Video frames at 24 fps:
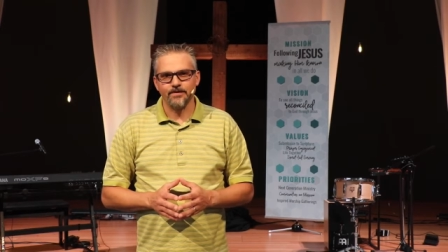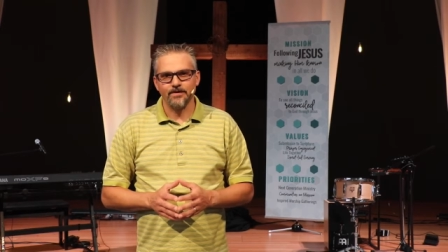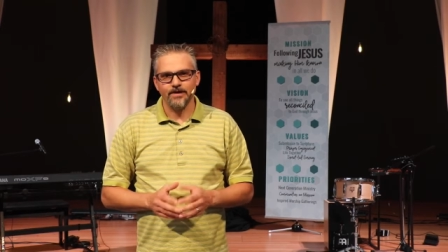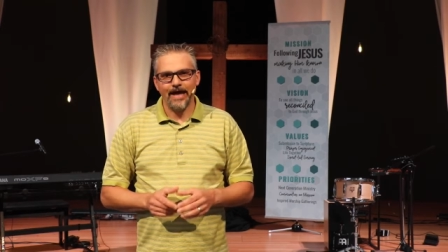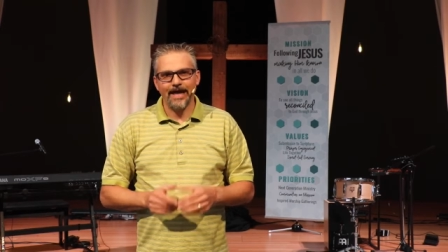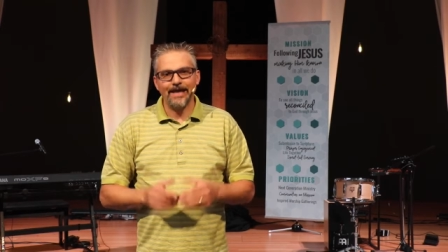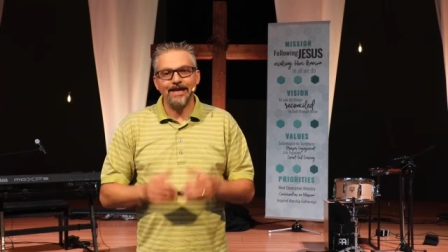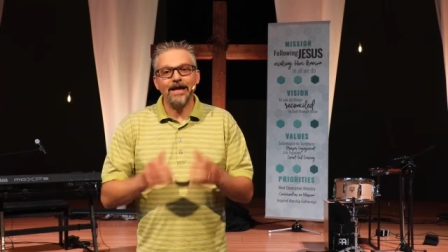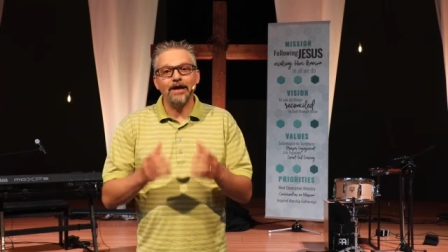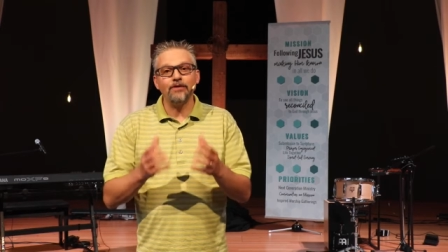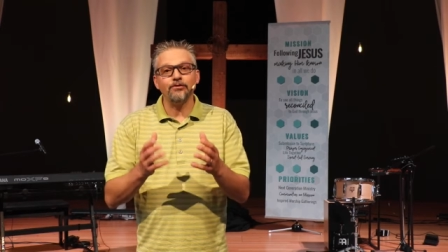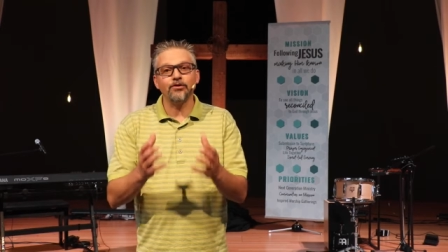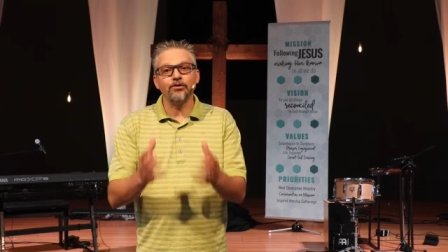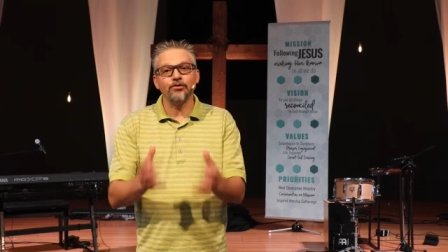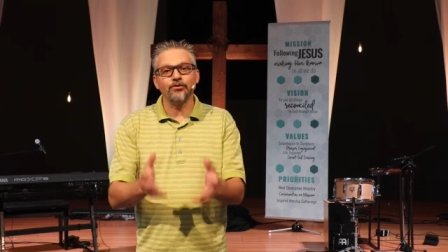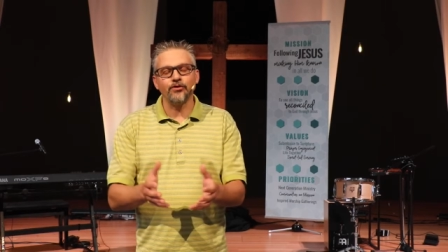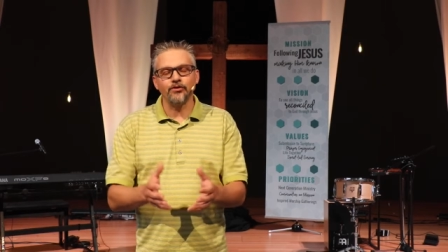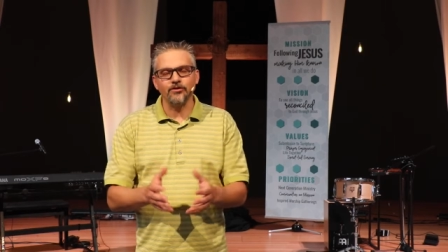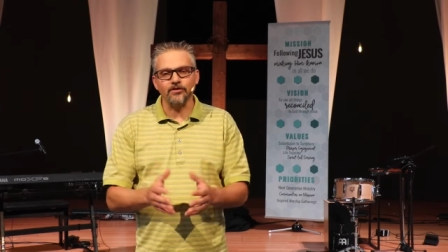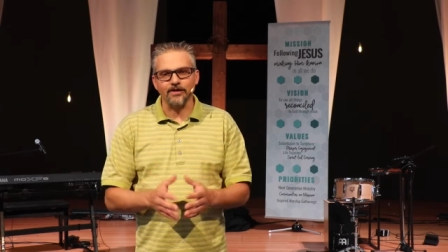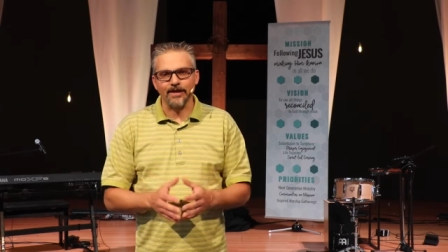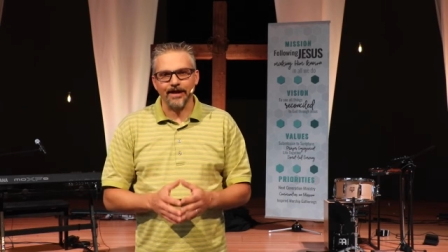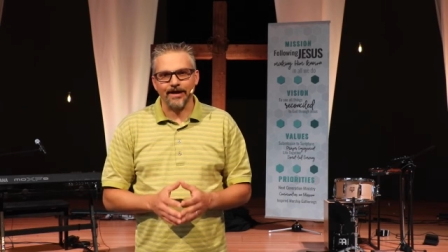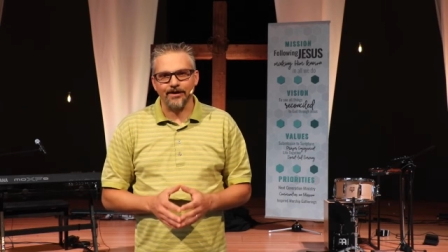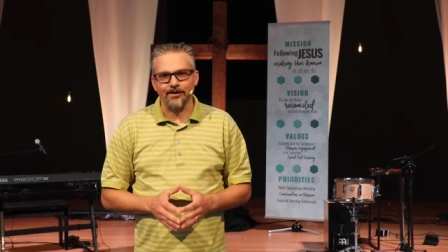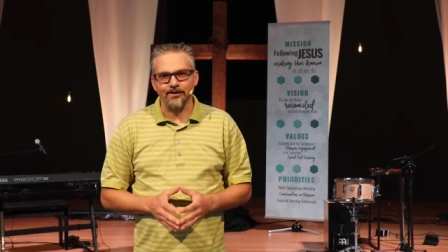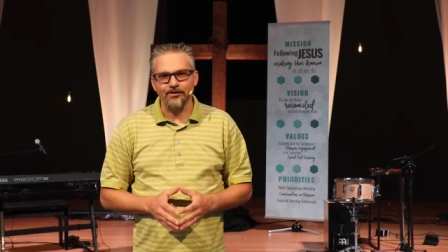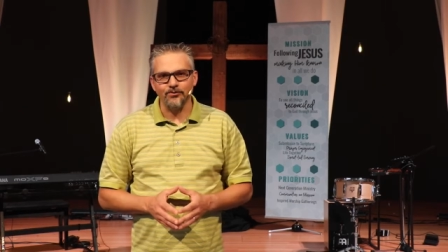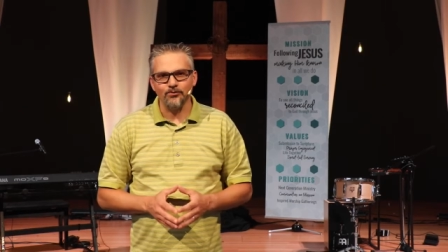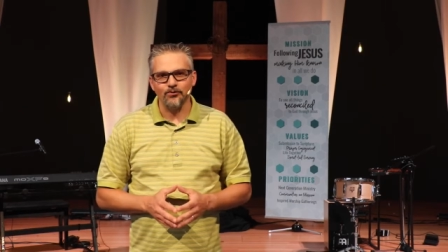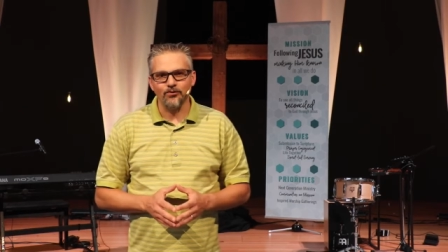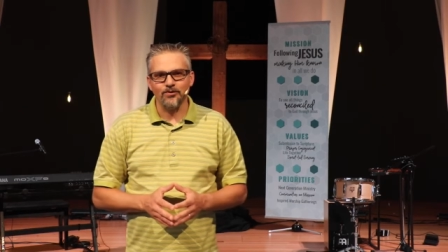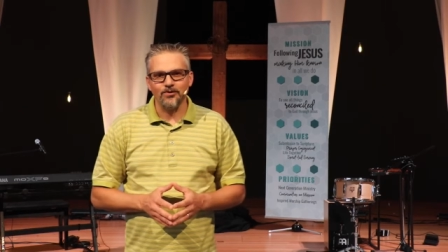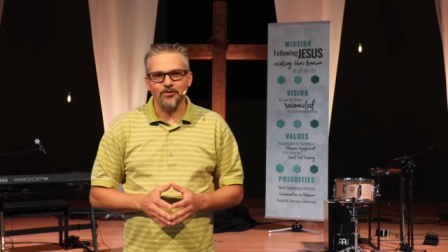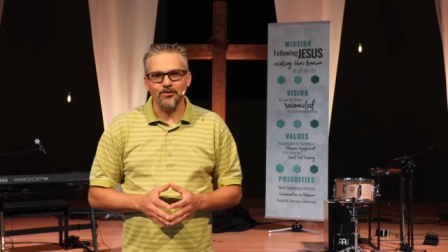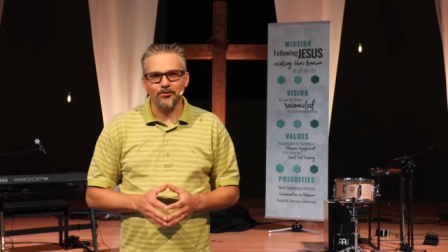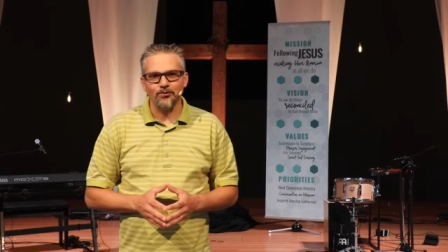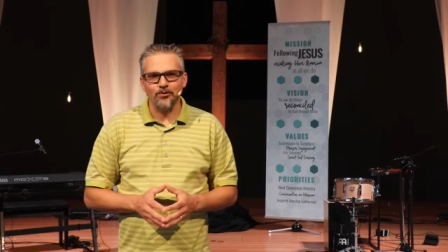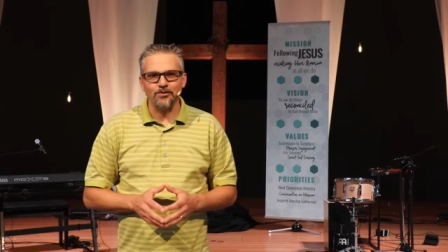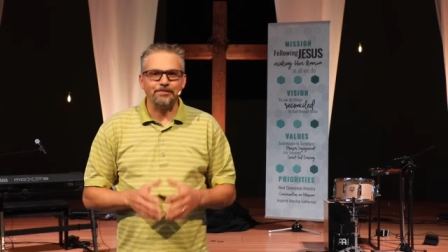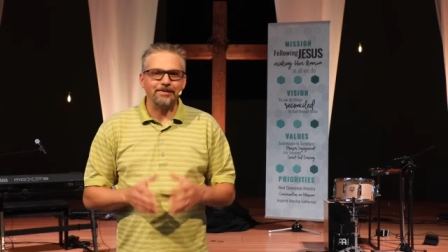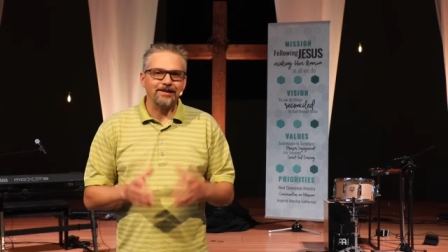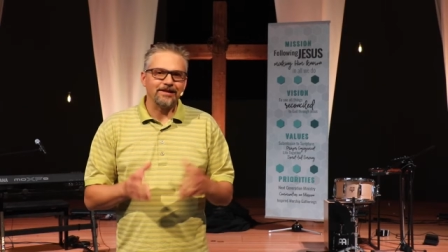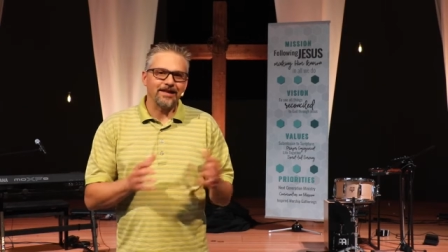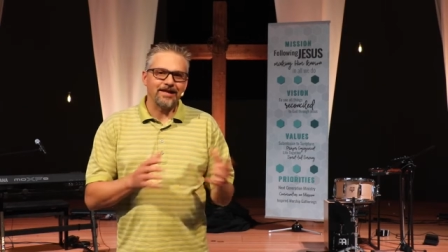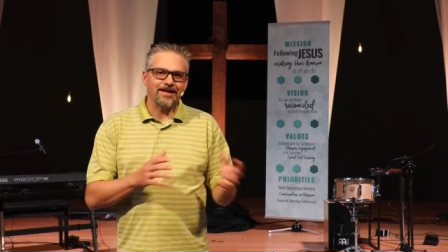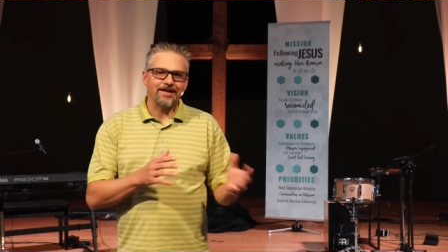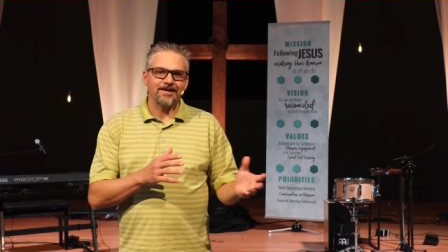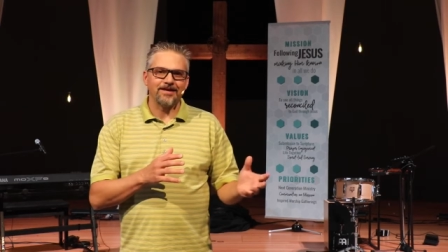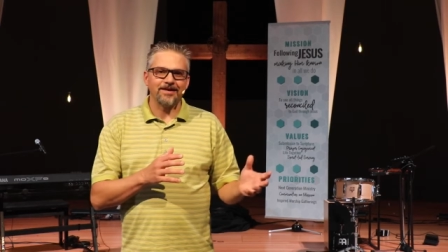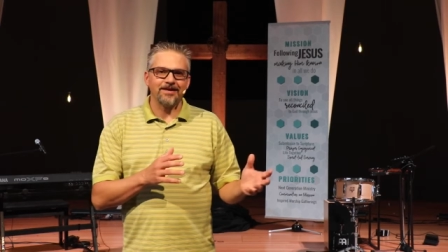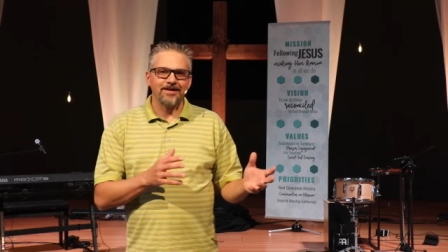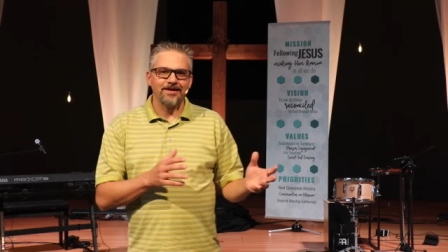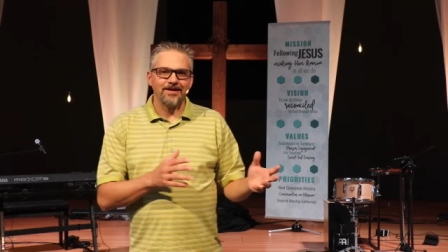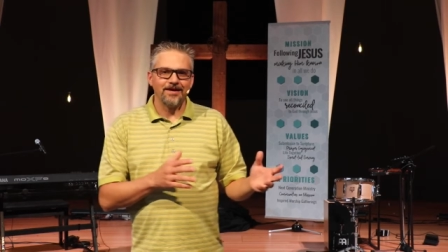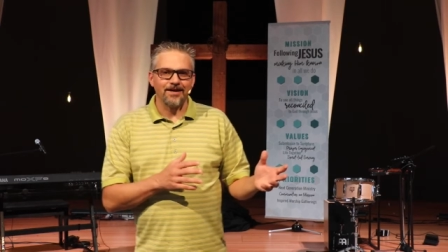And now the third letter would be like